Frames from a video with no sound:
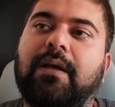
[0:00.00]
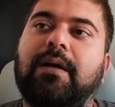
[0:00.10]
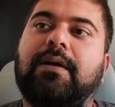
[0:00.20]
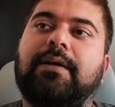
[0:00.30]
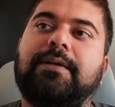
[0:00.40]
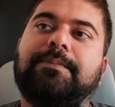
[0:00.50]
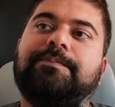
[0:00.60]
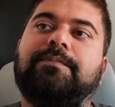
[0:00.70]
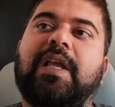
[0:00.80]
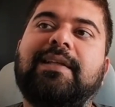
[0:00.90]

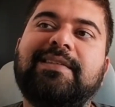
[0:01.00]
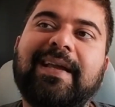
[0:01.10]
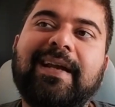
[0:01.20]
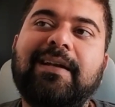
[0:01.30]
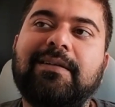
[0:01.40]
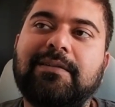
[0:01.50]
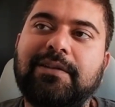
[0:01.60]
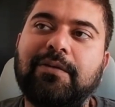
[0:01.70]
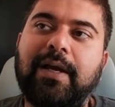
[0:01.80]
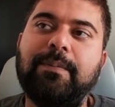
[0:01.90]
And second,
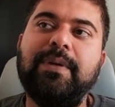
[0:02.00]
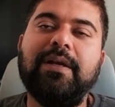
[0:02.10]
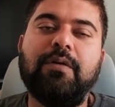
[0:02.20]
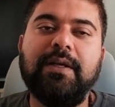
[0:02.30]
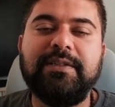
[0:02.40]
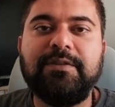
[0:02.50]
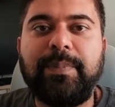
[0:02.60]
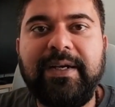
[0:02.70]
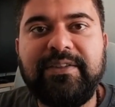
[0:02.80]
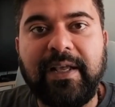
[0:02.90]
MBA knowledge is
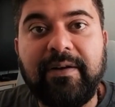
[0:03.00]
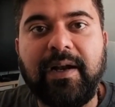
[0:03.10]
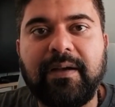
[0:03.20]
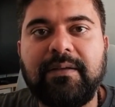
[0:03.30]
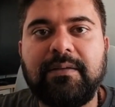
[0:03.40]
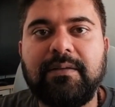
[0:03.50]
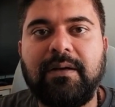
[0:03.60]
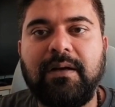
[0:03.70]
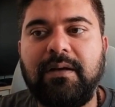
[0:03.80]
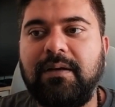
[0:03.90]
pretty generic.
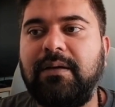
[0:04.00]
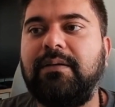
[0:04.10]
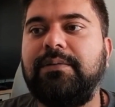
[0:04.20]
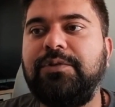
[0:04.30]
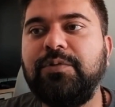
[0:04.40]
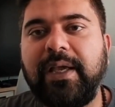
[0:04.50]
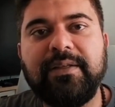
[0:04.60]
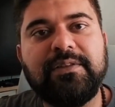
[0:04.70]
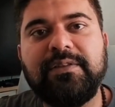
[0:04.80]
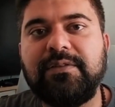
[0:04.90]
You
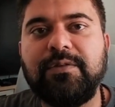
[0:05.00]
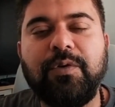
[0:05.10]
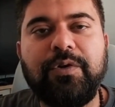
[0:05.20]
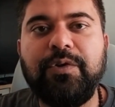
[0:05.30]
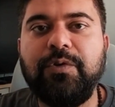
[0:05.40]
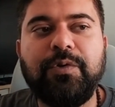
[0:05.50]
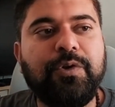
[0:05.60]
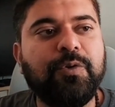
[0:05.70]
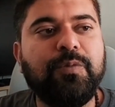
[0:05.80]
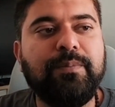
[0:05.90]
can just go to
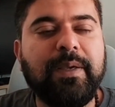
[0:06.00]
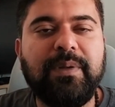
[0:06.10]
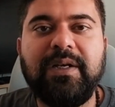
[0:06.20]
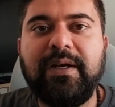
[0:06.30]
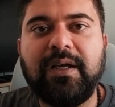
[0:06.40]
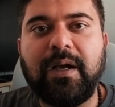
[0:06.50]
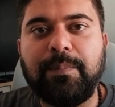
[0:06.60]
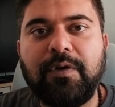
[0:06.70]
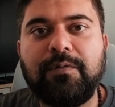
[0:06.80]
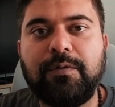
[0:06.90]
YouTube, maybe read a
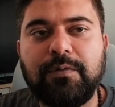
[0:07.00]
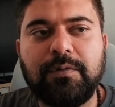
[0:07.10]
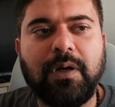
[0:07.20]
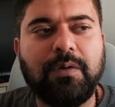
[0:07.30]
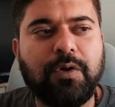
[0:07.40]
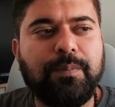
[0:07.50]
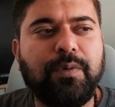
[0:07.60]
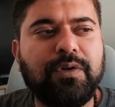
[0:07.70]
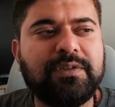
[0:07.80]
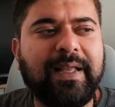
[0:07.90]
couple of good
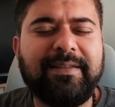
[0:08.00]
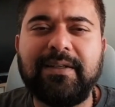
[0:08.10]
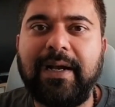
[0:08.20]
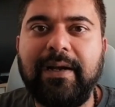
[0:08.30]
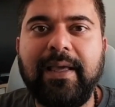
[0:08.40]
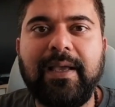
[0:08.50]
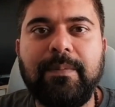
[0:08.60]
books like the 10-day